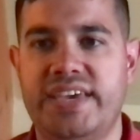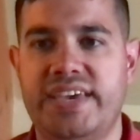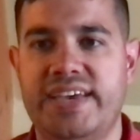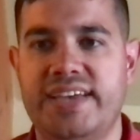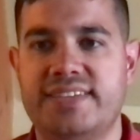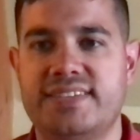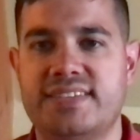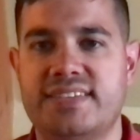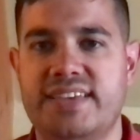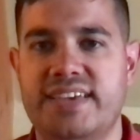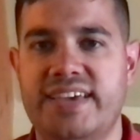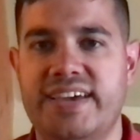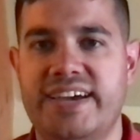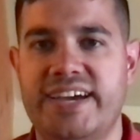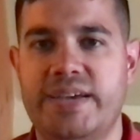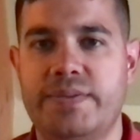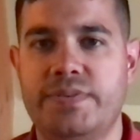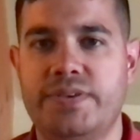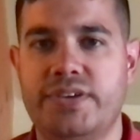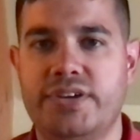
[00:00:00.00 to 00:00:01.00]
and today
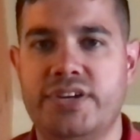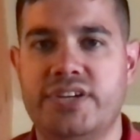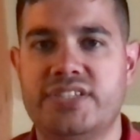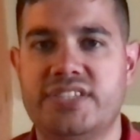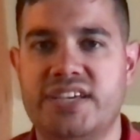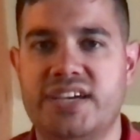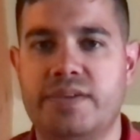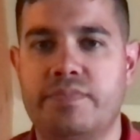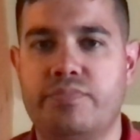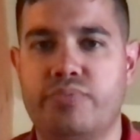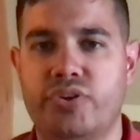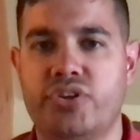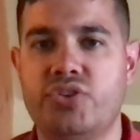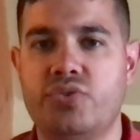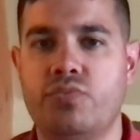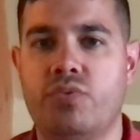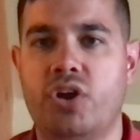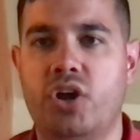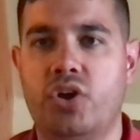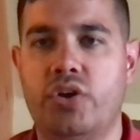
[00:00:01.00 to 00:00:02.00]
I'm here to bring
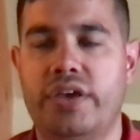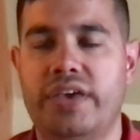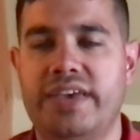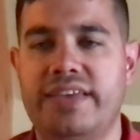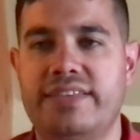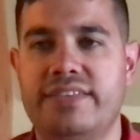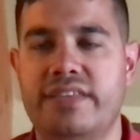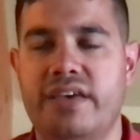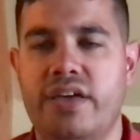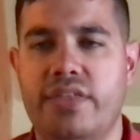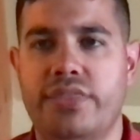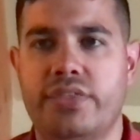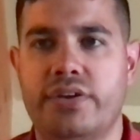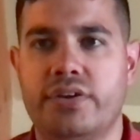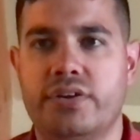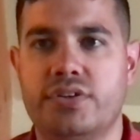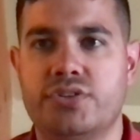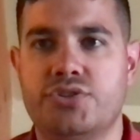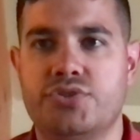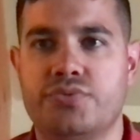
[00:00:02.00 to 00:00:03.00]
you all
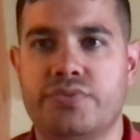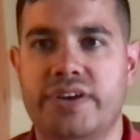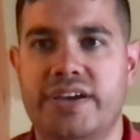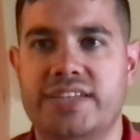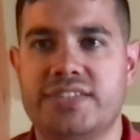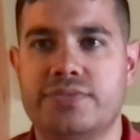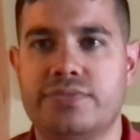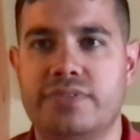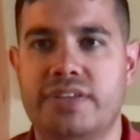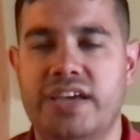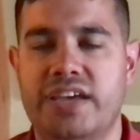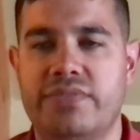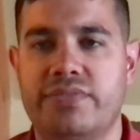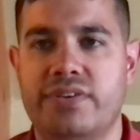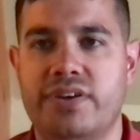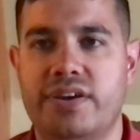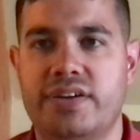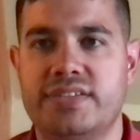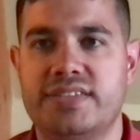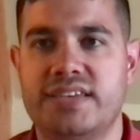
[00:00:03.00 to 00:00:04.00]
another Jurassic Live
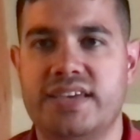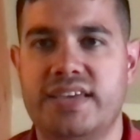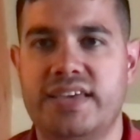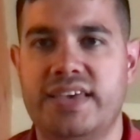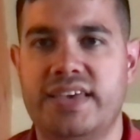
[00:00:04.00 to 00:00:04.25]
content,